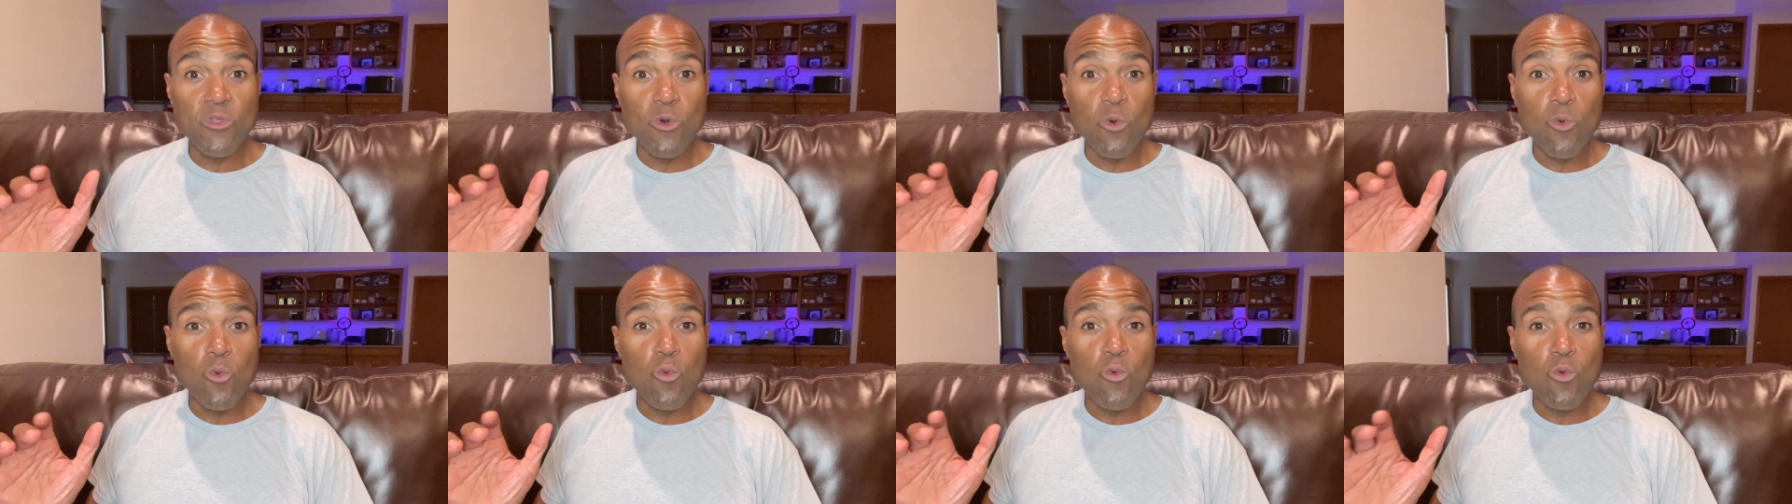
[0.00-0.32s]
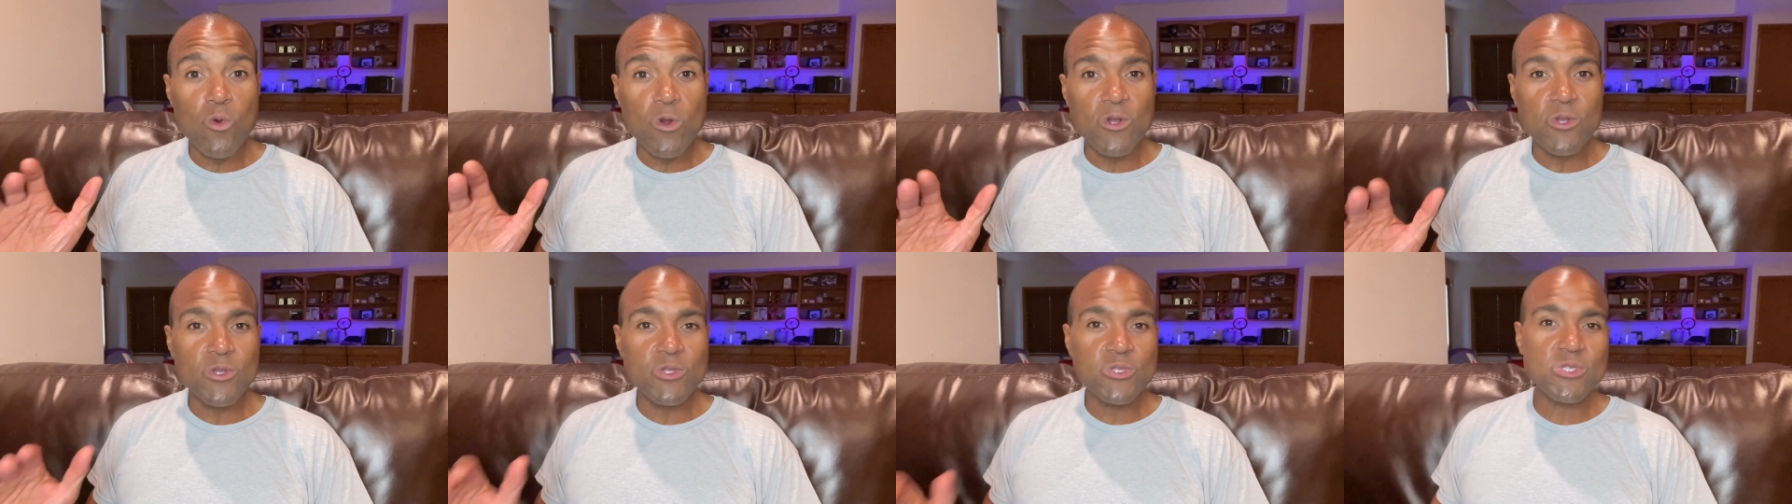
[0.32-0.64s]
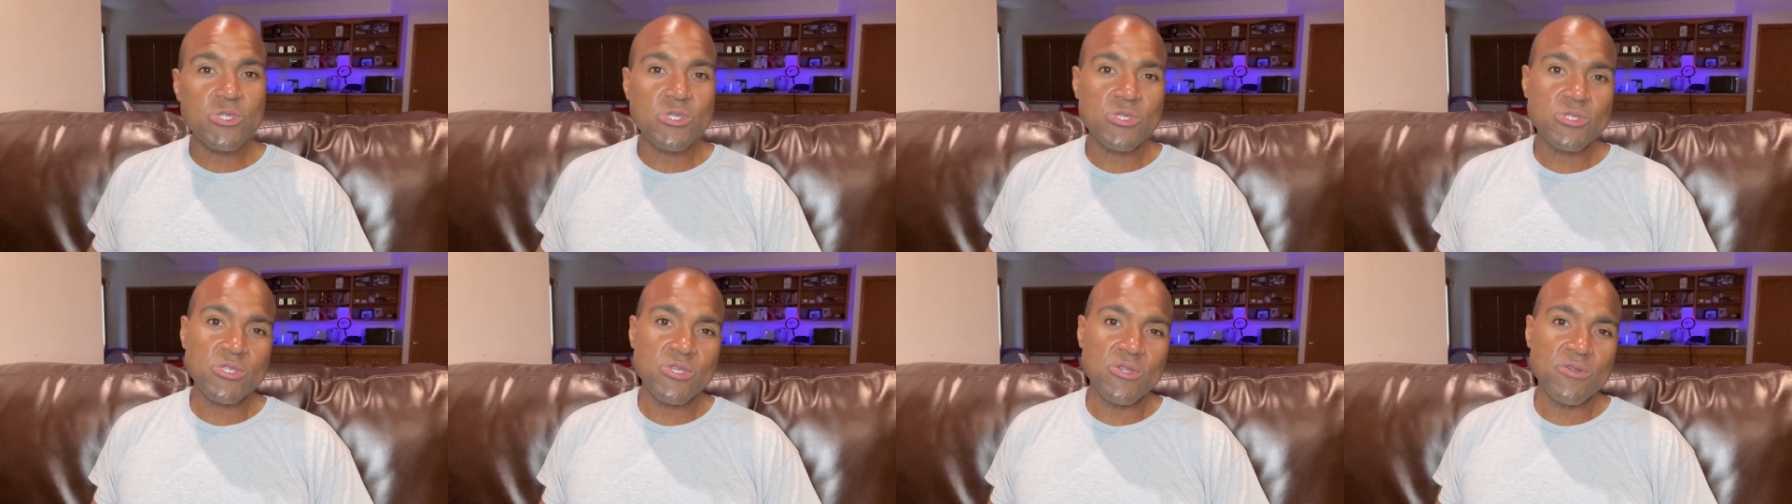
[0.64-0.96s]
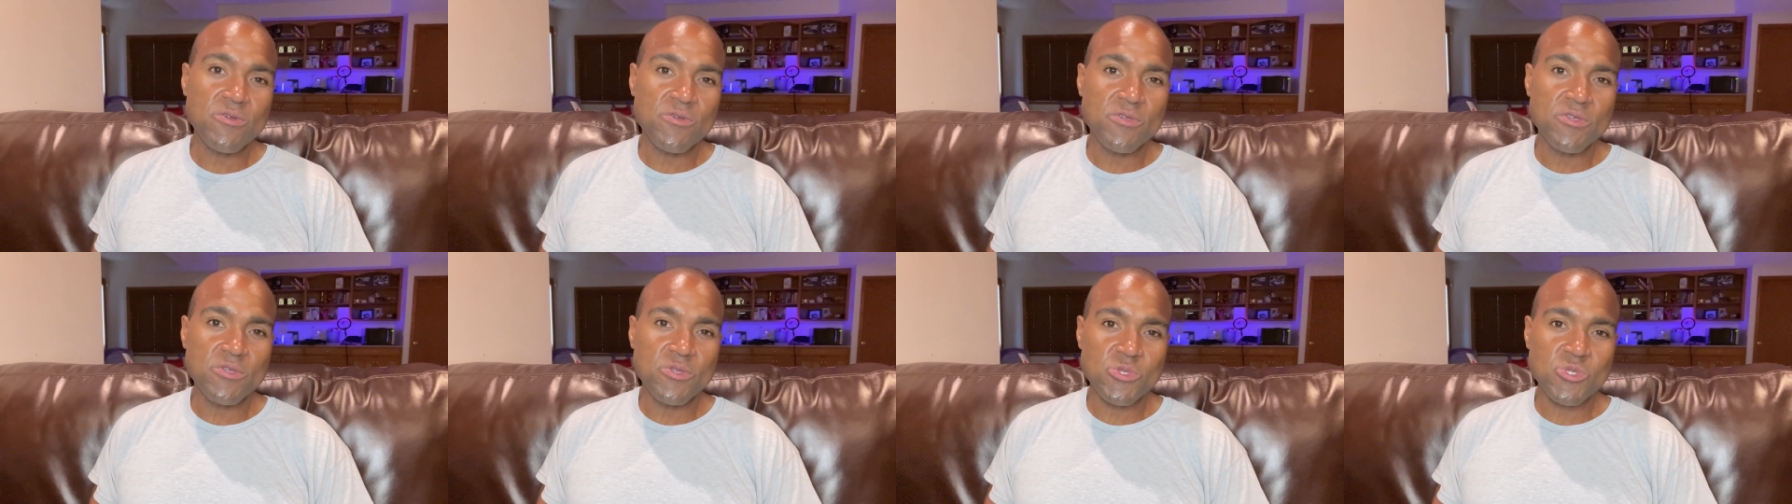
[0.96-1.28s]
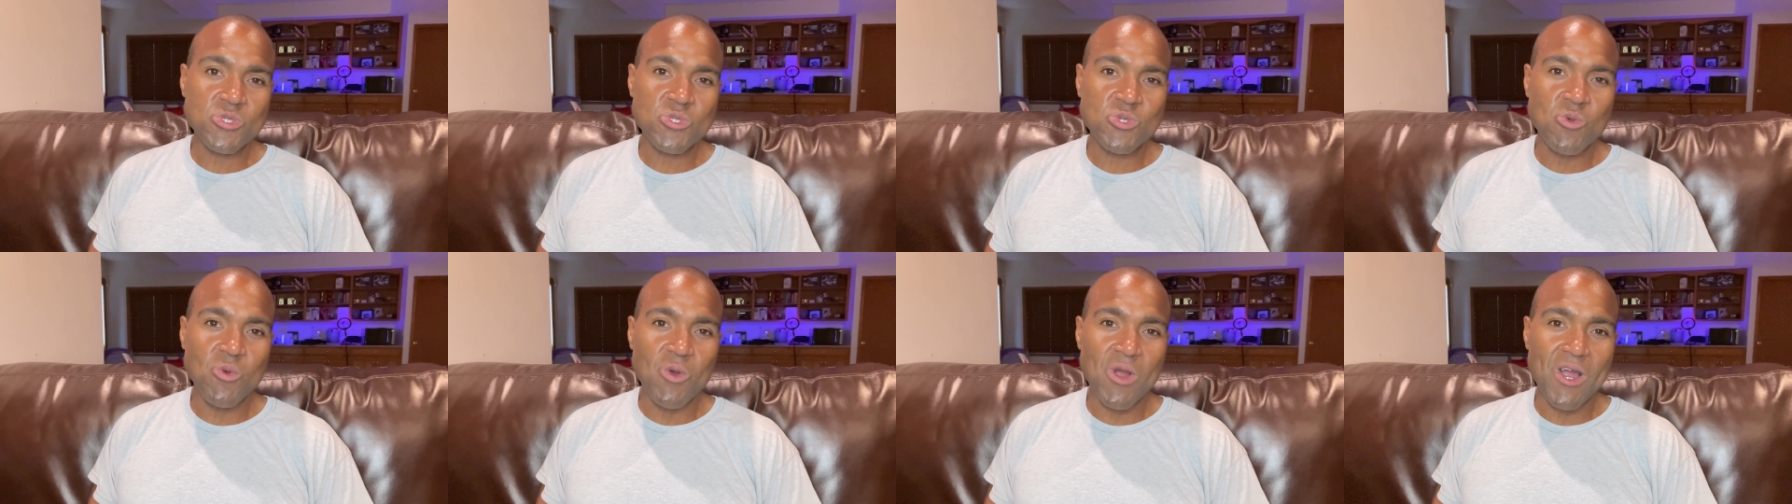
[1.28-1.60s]
the worst serial
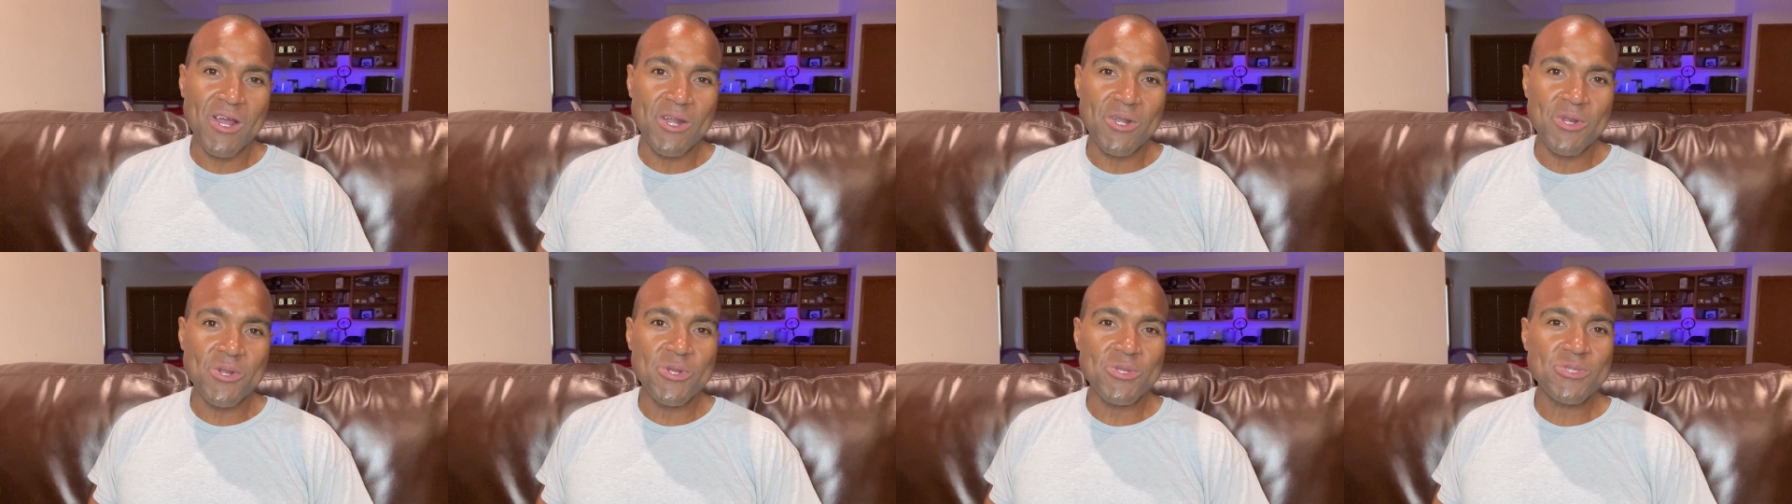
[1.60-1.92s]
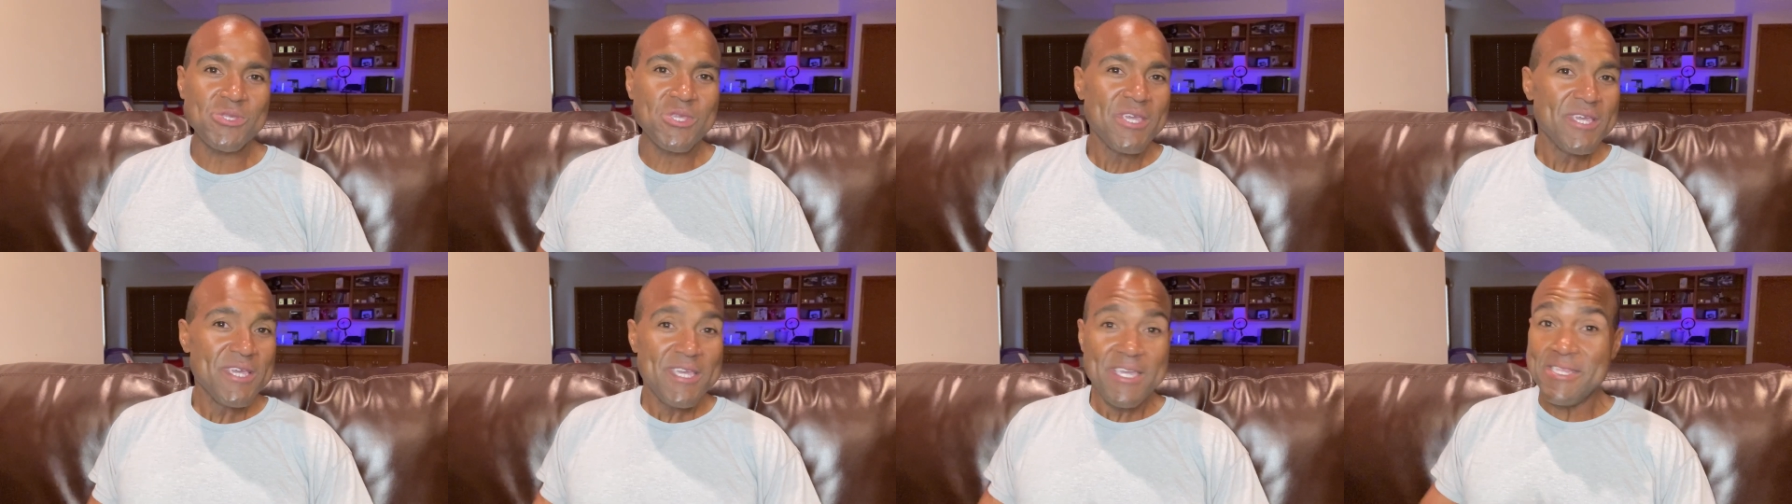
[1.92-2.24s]
squatters